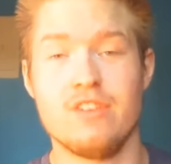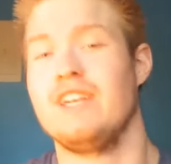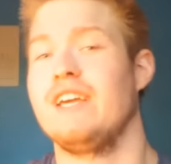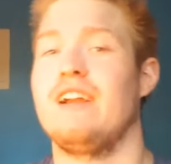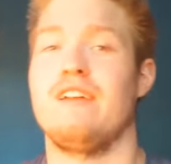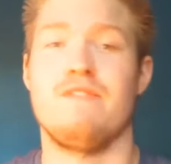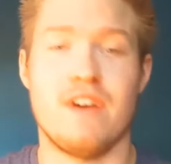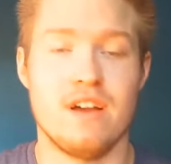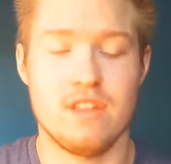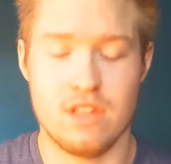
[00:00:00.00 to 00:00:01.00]
You can get it
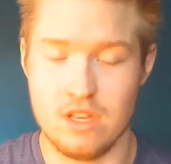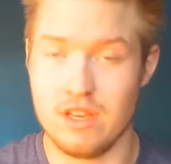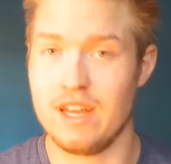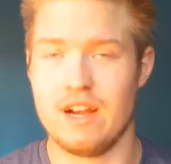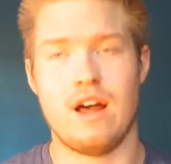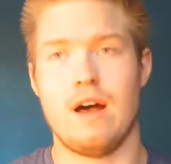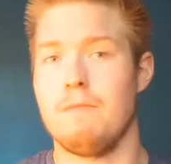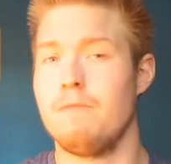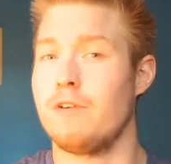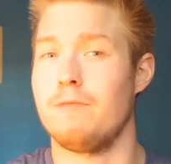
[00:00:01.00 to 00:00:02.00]
you can get it
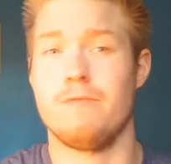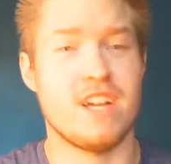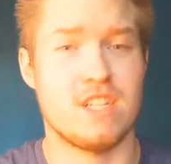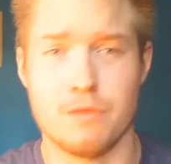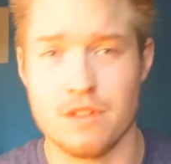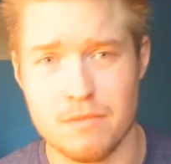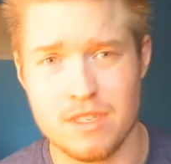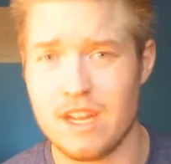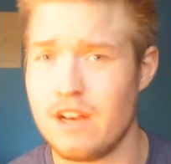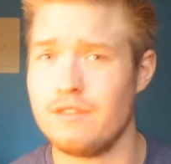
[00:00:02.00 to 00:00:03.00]
um from Vitasport
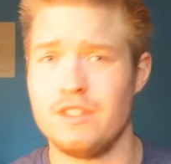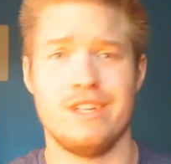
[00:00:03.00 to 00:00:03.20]
themselves,